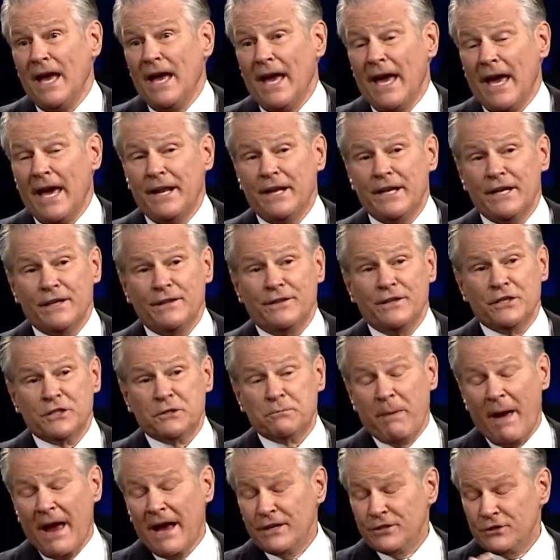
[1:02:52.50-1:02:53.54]
And he, this
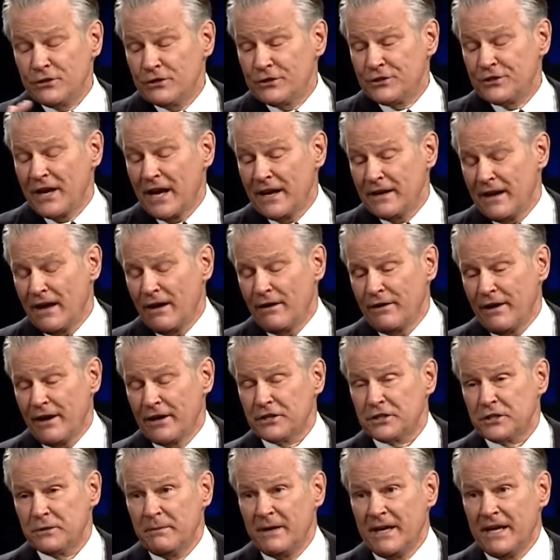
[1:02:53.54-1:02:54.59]
pastor sat down
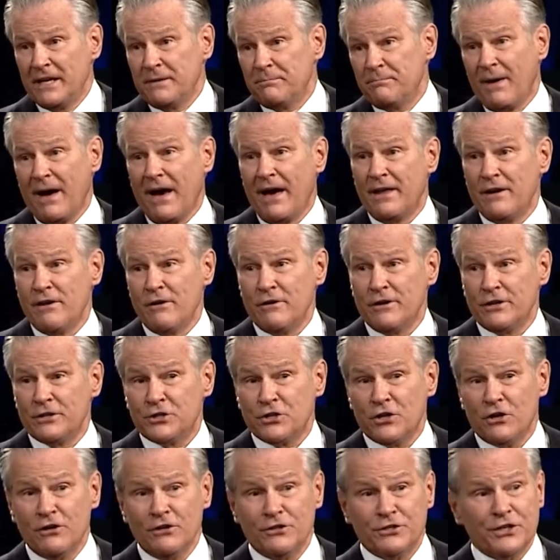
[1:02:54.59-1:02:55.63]
next to me at Pioneered a
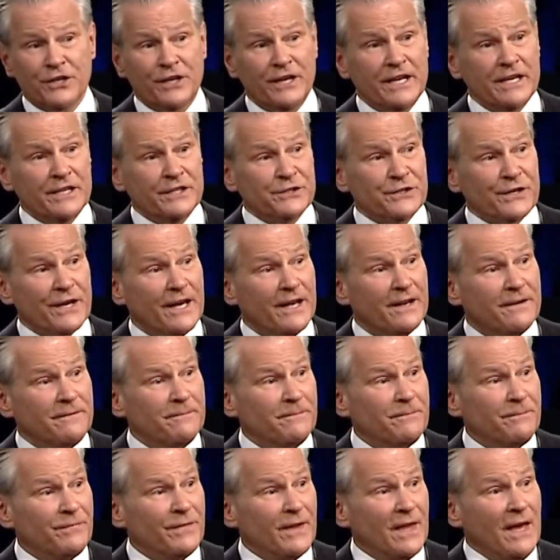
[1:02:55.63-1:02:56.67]
Church, and he
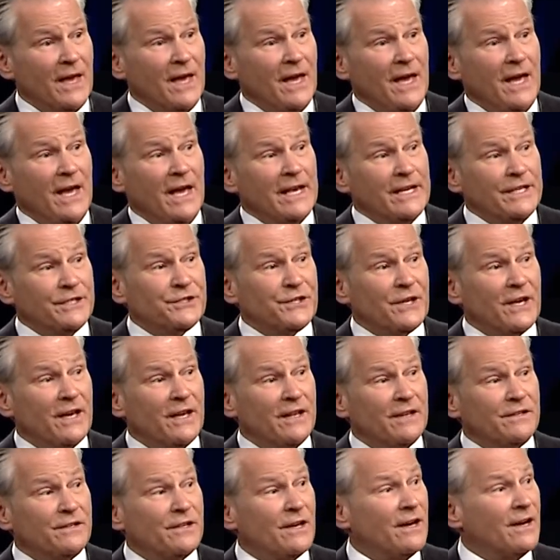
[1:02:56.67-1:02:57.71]
said, he
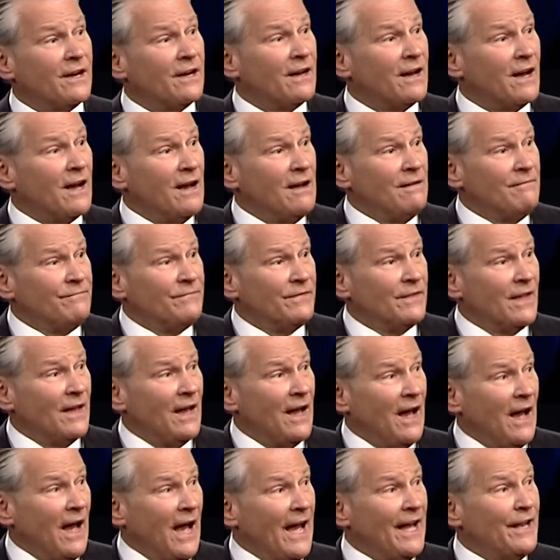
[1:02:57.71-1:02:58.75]
said, uh,
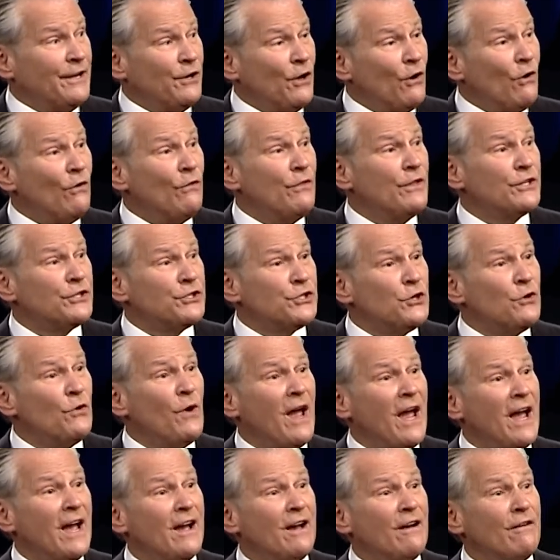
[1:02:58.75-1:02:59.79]
I know that you
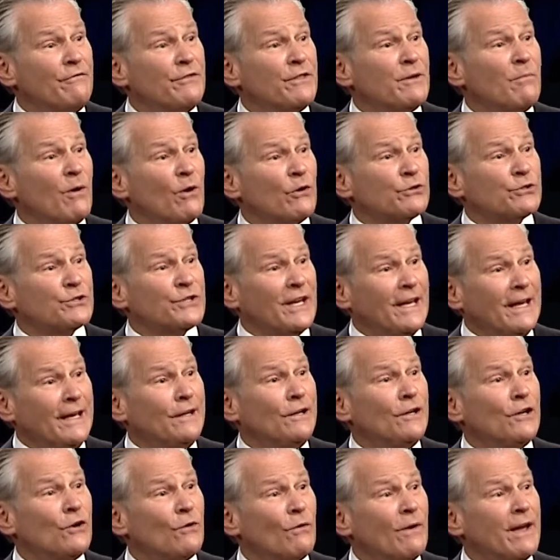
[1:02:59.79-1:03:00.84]
have the most
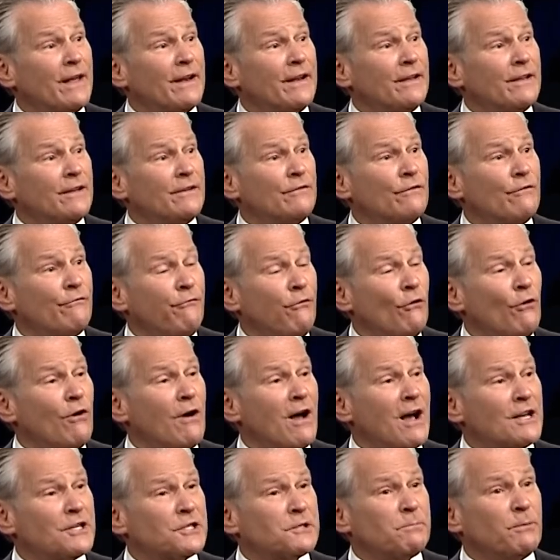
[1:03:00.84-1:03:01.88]
integrated full
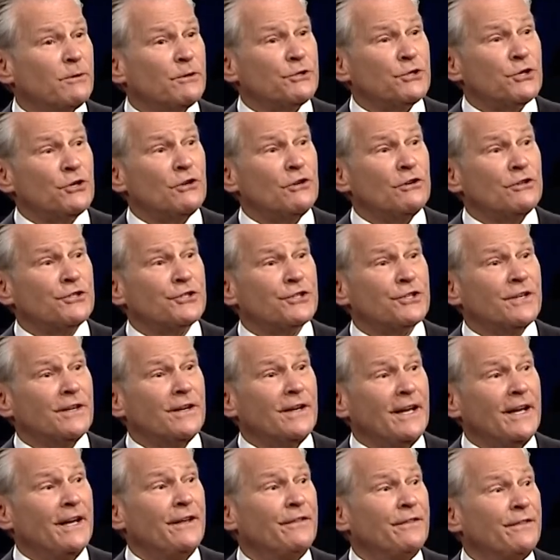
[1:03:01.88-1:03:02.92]
gospel church
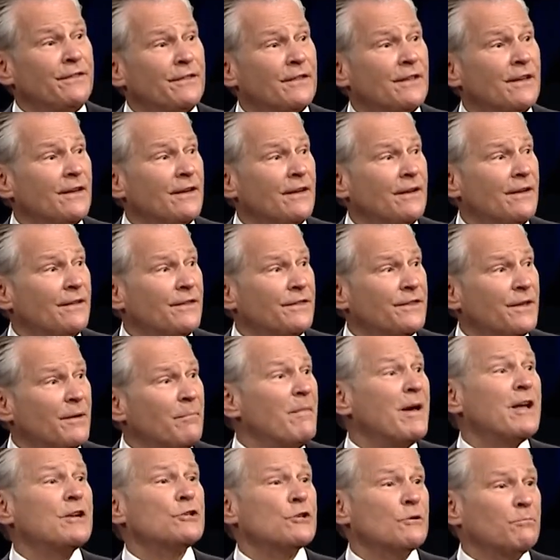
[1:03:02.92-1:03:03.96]
in the
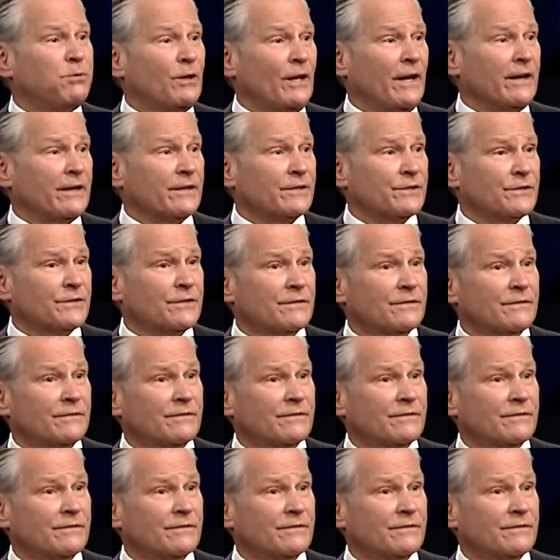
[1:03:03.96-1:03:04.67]
Metroplex.